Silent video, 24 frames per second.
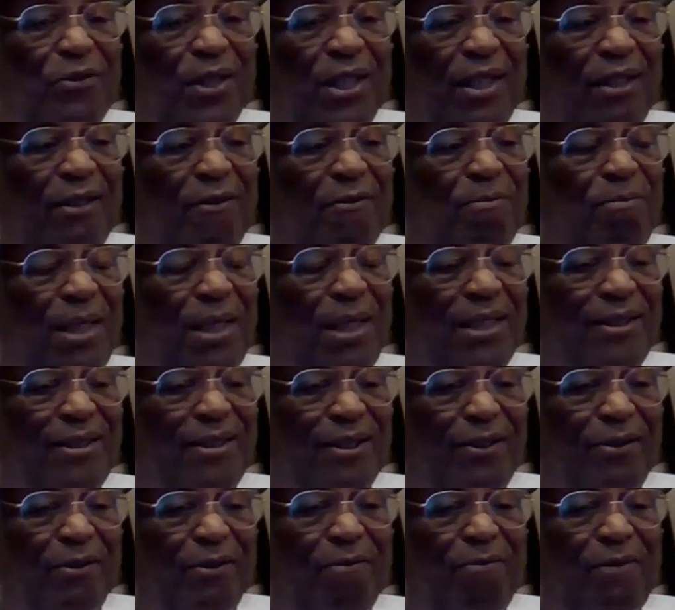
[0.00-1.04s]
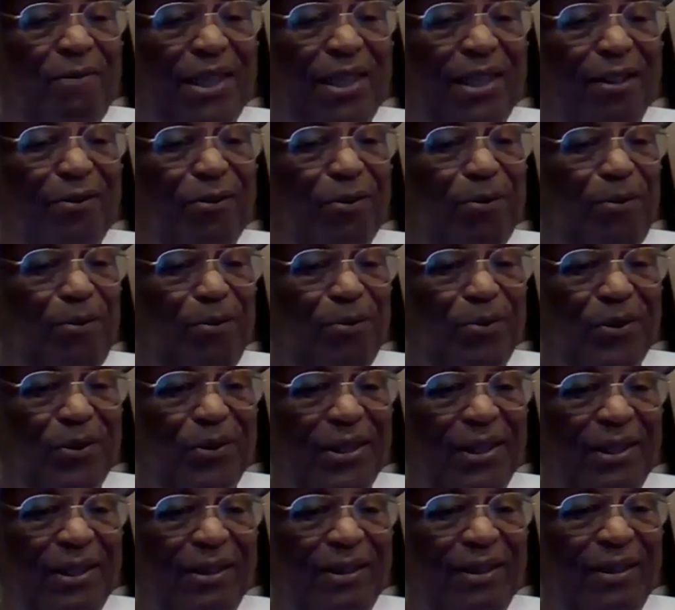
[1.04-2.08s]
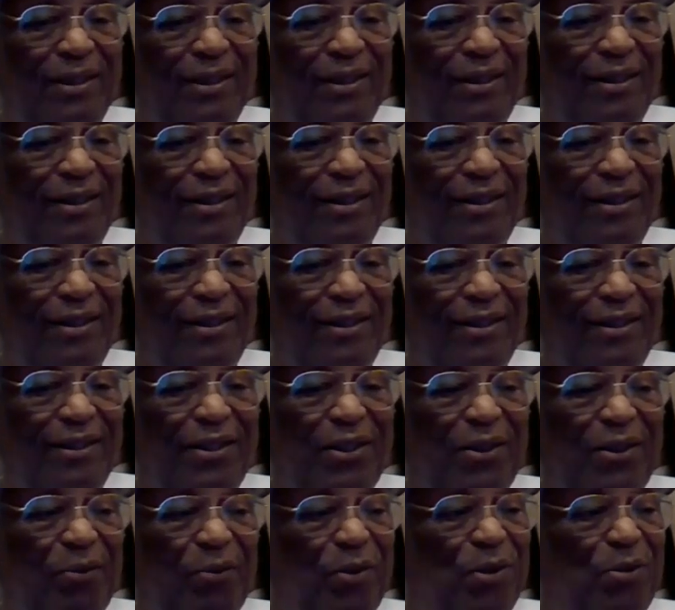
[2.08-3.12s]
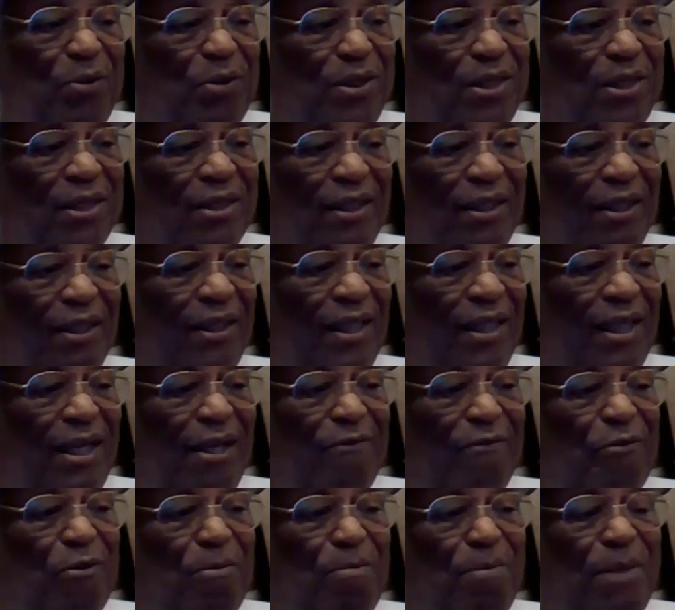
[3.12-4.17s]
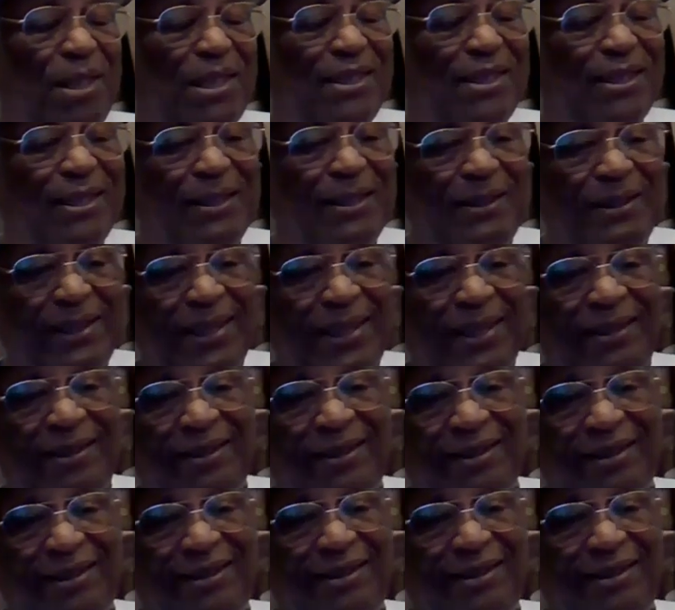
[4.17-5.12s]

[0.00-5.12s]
side of Mexico, Veracruz, which was an Afro-Mexican thing.